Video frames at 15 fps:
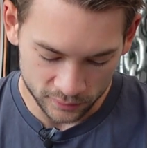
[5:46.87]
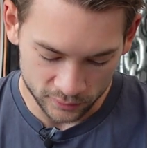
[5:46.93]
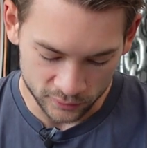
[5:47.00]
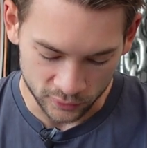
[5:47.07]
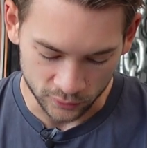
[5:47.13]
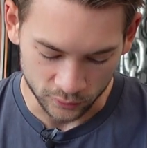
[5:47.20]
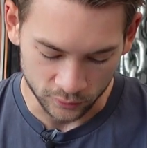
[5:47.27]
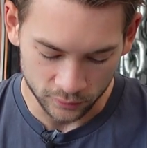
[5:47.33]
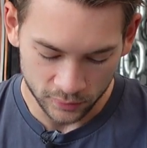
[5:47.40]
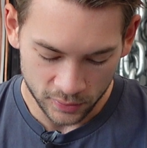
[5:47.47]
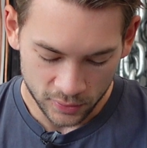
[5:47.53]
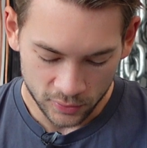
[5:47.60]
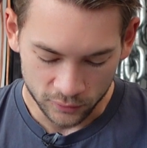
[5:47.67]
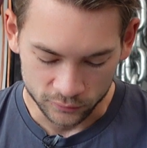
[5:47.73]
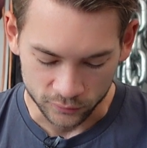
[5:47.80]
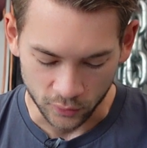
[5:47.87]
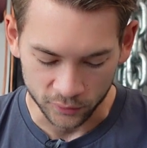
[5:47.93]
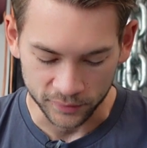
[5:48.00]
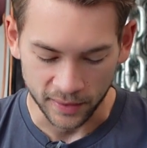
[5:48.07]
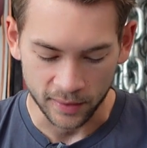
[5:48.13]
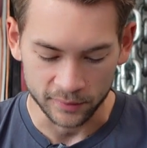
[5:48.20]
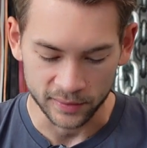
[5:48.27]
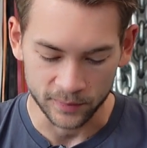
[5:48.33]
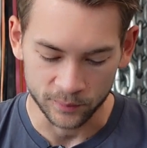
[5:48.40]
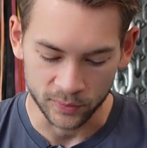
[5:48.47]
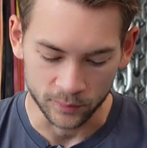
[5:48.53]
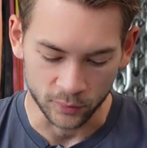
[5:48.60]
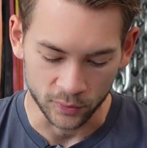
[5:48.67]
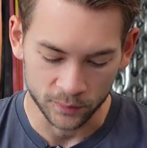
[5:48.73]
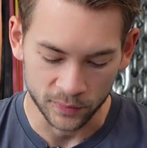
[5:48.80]
to roll down and put
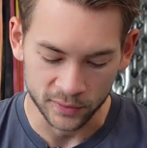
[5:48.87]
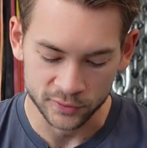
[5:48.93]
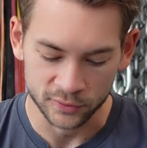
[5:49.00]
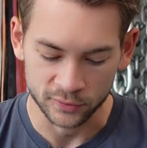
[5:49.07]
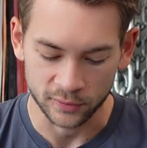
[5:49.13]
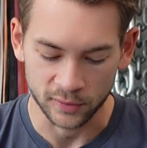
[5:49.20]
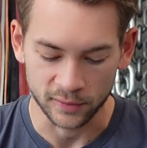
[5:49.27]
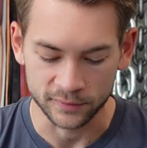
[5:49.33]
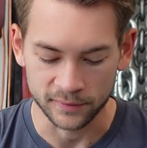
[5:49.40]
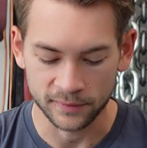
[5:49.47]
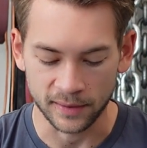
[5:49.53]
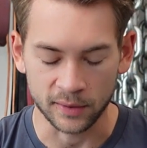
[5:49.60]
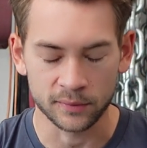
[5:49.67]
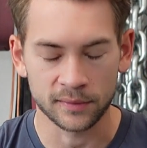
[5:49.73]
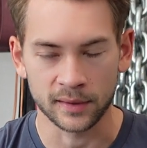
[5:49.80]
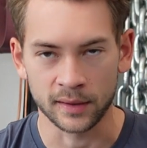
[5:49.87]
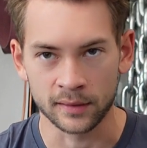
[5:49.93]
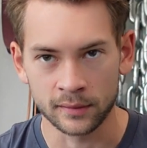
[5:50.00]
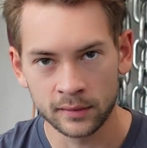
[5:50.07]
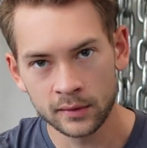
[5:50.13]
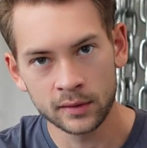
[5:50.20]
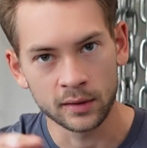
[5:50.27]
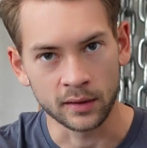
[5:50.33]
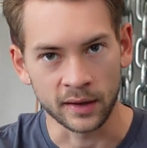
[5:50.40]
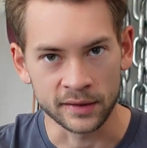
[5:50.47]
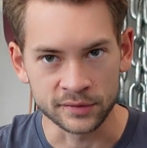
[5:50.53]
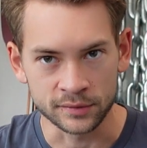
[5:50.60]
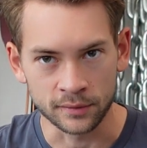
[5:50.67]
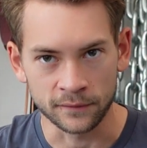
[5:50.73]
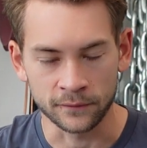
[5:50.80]
more pressure on this outside edge
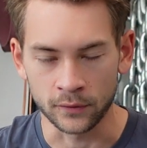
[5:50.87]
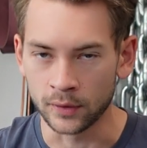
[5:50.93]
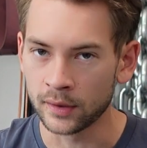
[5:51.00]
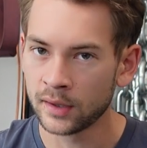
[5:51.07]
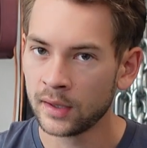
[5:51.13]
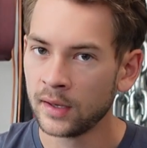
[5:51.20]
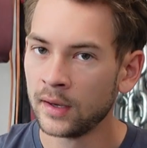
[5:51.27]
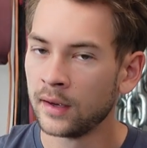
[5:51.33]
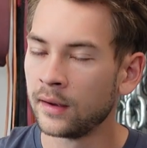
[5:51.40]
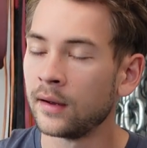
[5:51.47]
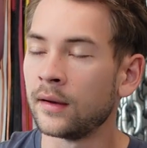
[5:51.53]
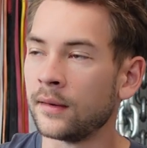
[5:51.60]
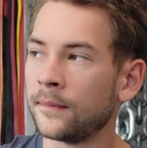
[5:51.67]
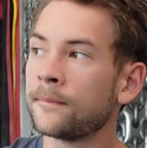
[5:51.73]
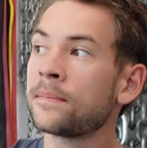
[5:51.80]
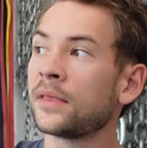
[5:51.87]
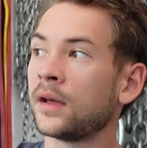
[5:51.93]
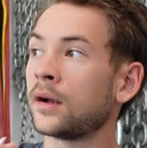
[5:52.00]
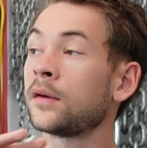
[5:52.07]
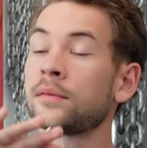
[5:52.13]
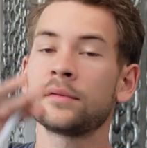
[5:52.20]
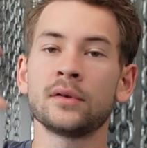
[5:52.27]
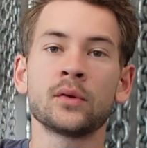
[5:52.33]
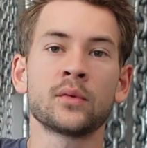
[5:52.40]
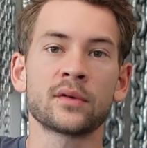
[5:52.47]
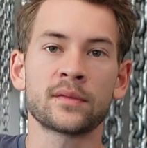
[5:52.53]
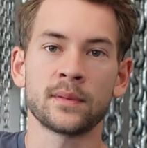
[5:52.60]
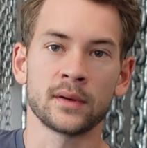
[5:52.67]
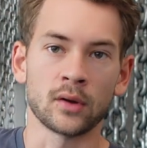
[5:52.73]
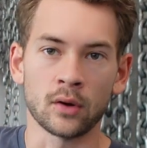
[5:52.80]
of the foot. And obviously you don't want to
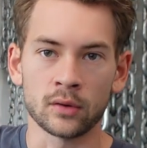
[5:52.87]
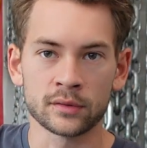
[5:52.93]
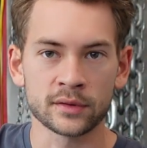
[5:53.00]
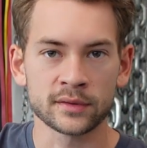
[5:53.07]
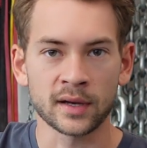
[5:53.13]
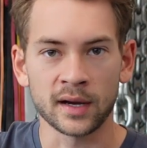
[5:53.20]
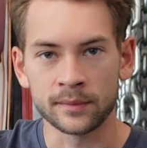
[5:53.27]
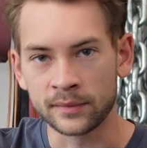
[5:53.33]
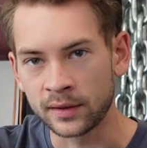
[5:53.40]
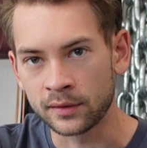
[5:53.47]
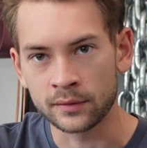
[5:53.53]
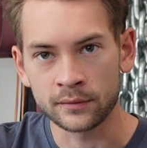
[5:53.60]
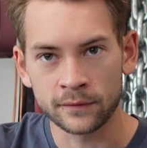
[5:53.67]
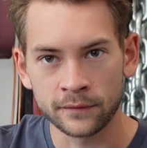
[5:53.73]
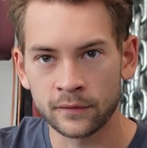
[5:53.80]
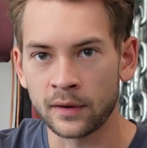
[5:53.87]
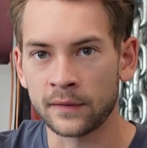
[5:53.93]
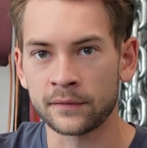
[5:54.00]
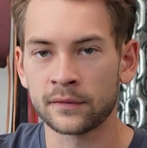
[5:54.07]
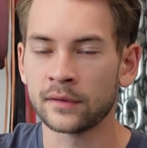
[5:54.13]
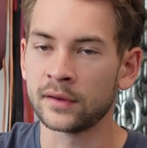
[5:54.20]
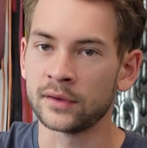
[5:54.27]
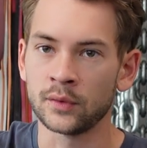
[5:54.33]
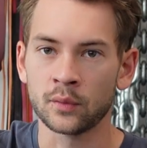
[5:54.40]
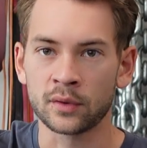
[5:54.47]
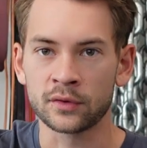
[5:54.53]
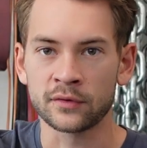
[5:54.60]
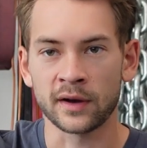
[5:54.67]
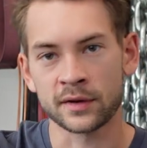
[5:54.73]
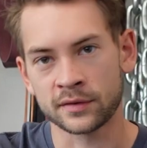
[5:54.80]
spend all your time there forever, and you want to
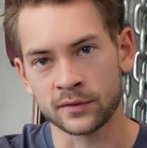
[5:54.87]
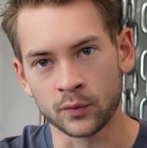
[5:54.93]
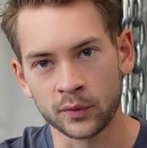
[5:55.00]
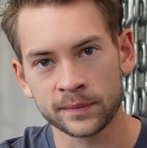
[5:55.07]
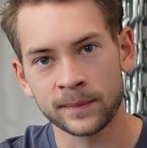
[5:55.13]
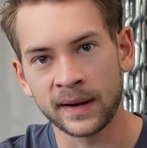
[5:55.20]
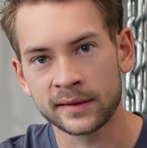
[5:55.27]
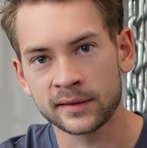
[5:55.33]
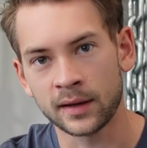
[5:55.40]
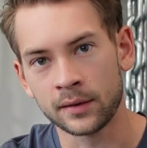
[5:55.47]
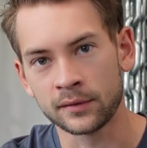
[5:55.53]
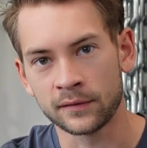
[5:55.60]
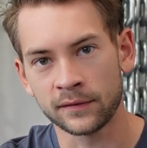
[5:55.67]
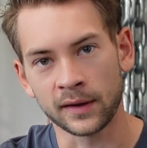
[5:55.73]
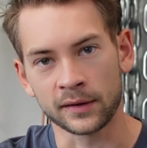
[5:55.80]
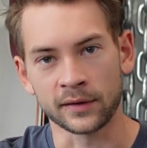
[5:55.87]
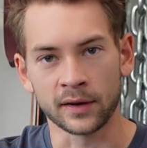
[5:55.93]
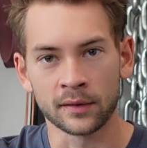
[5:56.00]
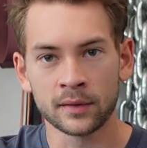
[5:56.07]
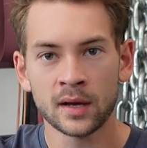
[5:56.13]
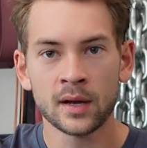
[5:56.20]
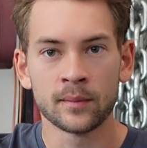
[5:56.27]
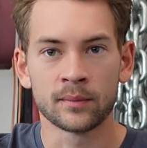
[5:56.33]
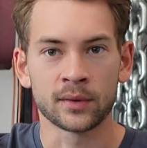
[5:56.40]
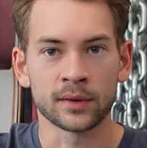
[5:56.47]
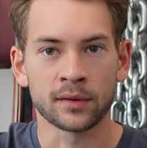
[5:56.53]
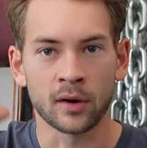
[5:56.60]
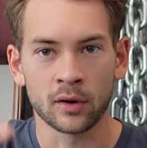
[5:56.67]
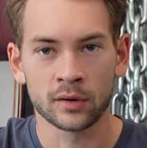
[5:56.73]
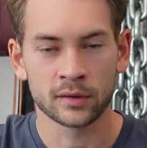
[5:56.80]
gradually work back down to flat ground, but it's
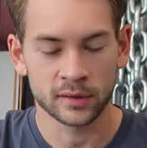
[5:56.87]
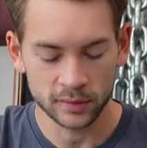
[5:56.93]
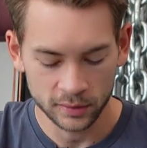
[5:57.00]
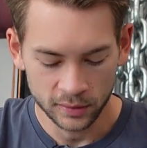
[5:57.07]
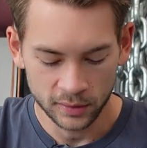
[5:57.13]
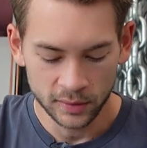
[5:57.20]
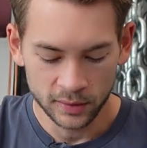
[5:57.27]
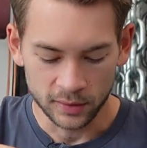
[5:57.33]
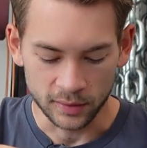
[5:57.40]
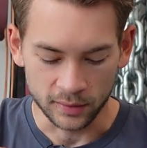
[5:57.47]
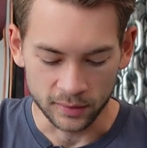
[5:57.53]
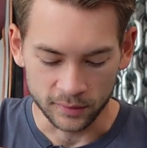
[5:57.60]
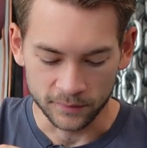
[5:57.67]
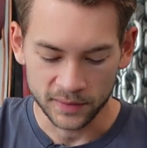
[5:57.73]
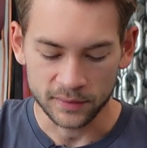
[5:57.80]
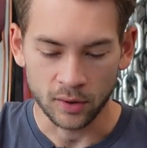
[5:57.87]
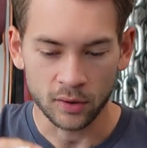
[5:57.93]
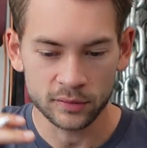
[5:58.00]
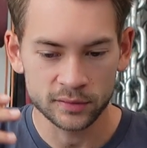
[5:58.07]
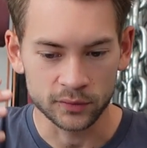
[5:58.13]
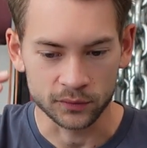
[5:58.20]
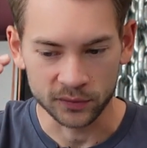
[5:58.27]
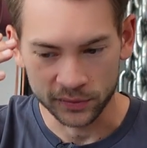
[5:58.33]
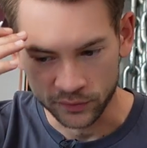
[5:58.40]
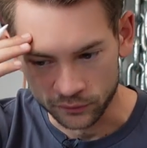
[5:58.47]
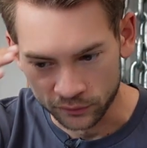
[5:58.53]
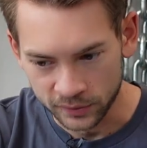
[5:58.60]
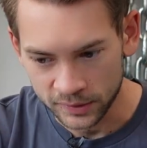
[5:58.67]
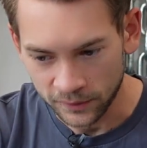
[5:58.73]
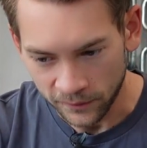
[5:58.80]
hard to really
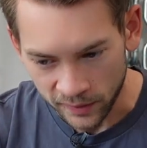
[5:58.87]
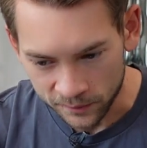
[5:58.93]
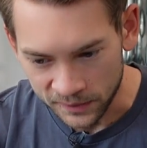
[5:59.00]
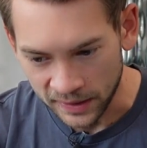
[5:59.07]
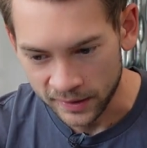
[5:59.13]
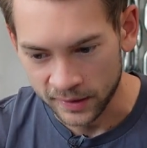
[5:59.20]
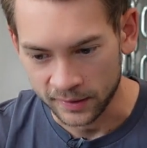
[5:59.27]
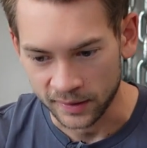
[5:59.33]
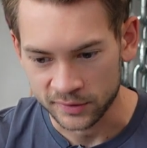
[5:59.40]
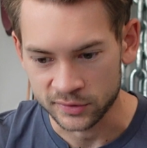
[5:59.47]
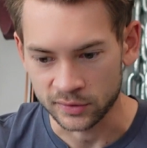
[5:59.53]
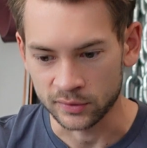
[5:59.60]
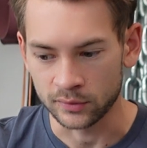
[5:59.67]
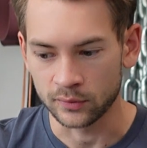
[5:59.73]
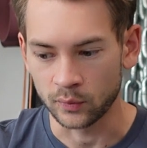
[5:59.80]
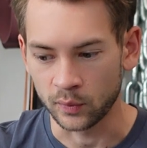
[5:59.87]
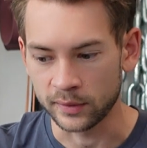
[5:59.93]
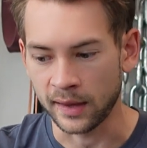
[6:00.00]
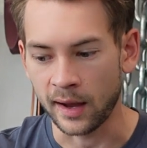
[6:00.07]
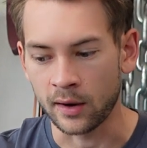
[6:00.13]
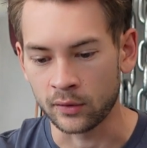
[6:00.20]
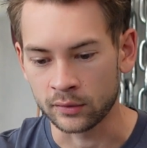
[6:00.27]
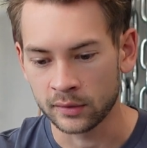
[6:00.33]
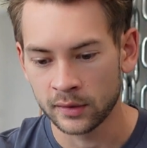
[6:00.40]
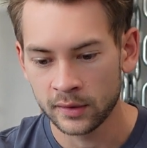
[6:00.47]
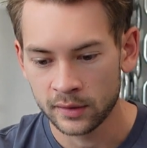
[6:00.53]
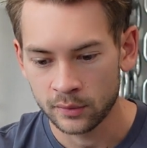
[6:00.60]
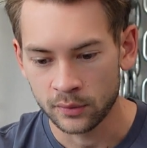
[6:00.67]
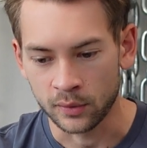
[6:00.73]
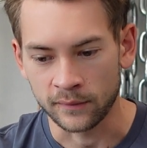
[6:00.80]
redevelop that connection without
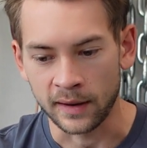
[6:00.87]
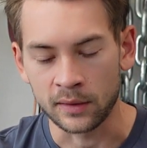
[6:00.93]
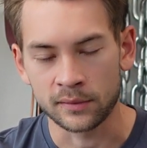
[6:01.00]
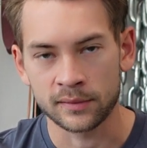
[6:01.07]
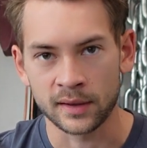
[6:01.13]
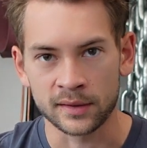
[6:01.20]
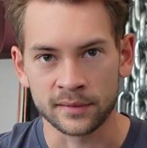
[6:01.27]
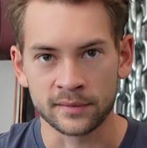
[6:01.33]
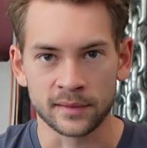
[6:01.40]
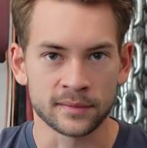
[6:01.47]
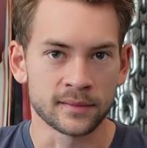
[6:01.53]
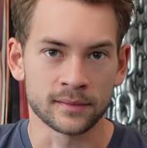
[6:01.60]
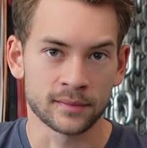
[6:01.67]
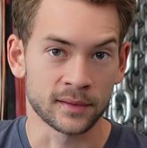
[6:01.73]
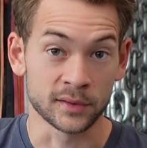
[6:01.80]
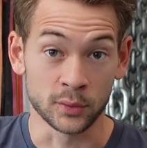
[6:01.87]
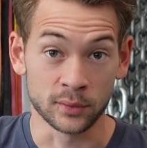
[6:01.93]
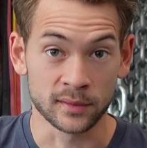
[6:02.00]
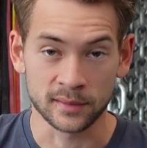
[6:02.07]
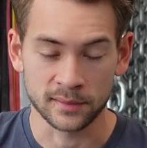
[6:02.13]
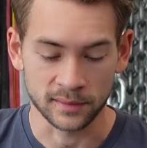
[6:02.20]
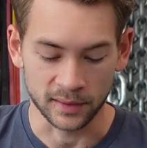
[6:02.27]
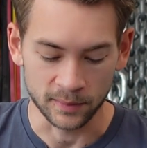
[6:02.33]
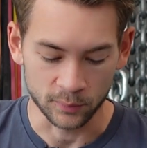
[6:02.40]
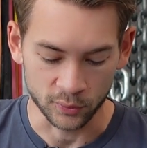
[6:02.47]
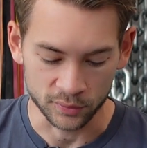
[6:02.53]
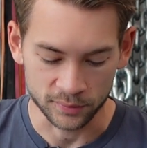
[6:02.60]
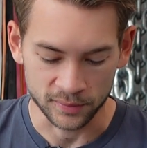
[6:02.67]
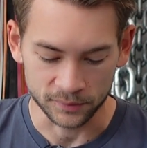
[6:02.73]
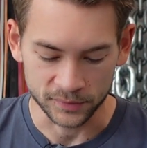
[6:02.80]
sort of outside assistance, like using a slant board
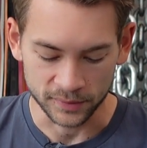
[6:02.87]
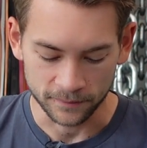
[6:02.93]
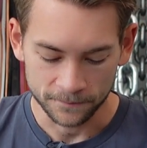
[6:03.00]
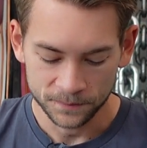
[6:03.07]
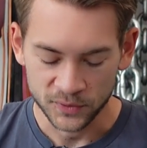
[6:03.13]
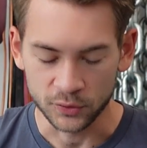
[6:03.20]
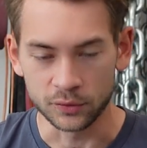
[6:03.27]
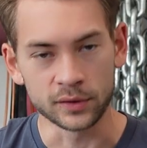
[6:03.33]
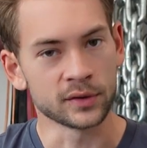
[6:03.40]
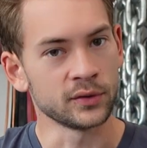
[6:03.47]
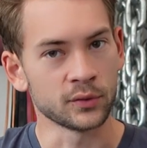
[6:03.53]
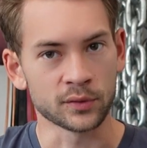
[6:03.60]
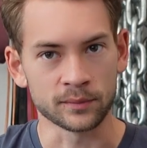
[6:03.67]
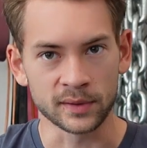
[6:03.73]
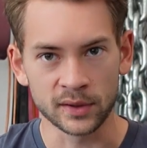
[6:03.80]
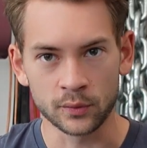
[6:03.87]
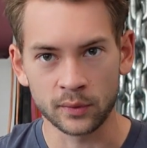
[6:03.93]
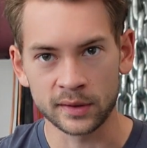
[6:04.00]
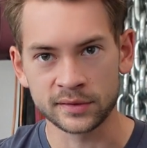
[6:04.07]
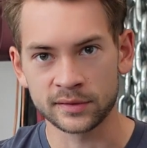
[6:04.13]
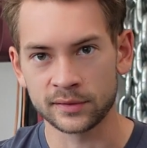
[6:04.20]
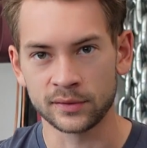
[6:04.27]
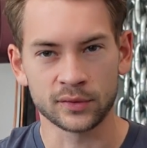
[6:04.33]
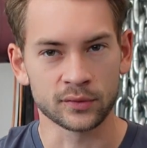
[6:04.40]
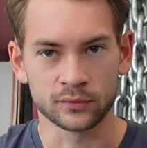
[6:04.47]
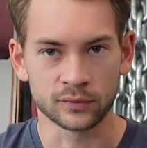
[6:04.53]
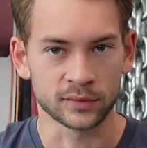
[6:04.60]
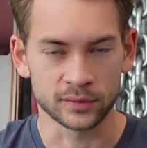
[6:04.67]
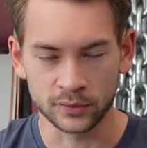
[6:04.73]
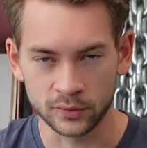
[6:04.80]
or something. Or you can use mini wedges, you
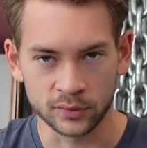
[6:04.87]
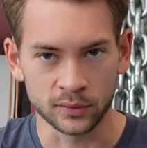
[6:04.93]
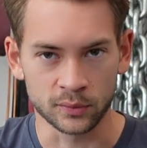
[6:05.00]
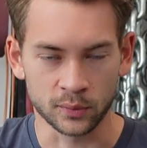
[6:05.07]
can use